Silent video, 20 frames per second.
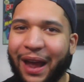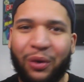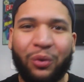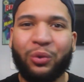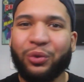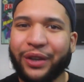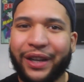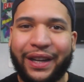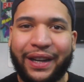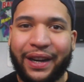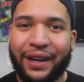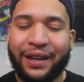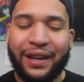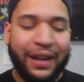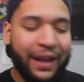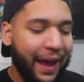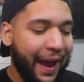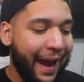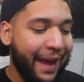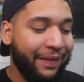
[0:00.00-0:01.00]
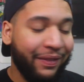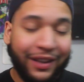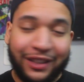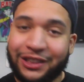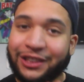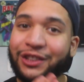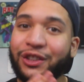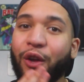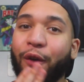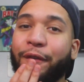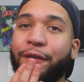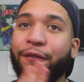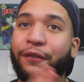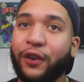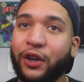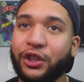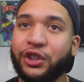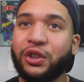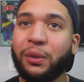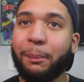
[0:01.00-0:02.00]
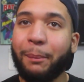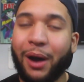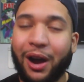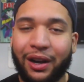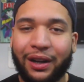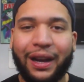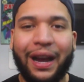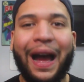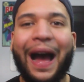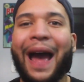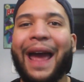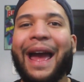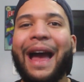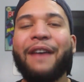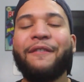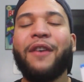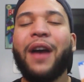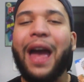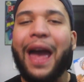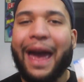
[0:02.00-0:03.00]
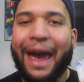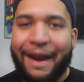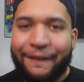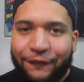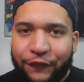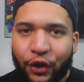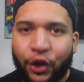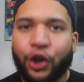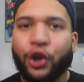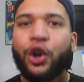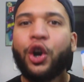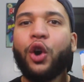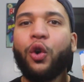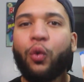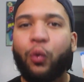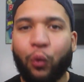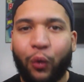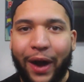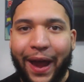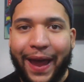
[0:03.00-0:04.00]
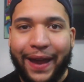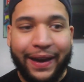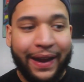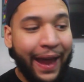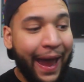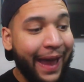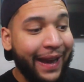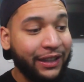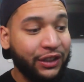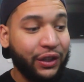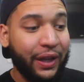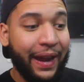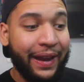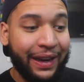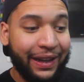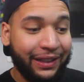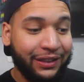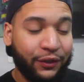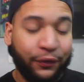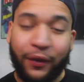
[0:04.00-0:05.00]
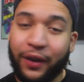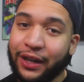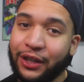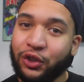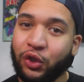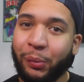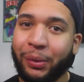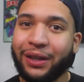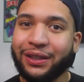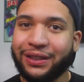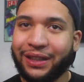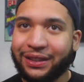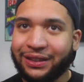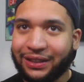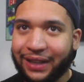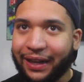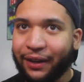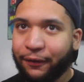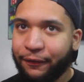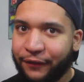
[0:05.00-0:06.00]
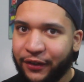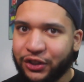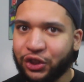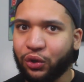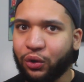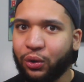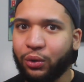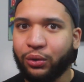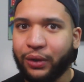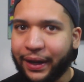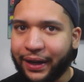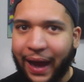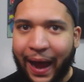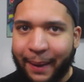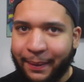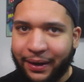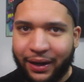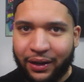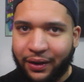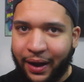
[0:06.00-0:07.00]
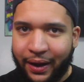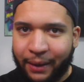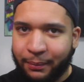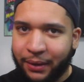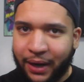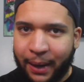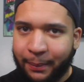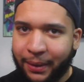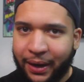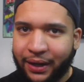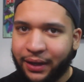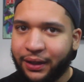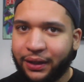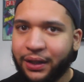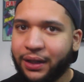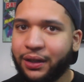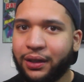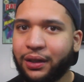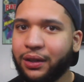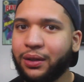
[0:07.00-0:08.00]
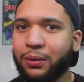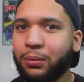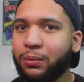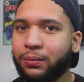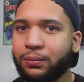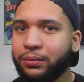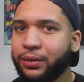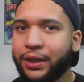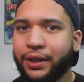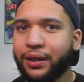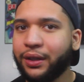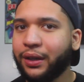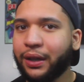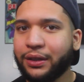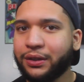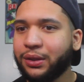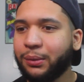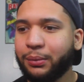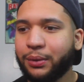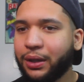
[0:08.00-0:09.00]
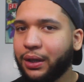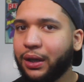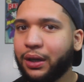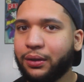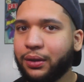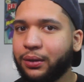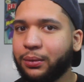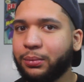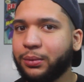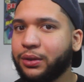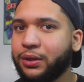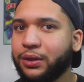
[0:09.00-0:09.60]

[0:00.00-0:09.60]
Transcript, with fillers: I don't read it, and this is the first manga I have ever read. And it's and it's funny too, because it's like physical. Like I didn't, I'm not, I'm not illegally reading it like some of y'all homies.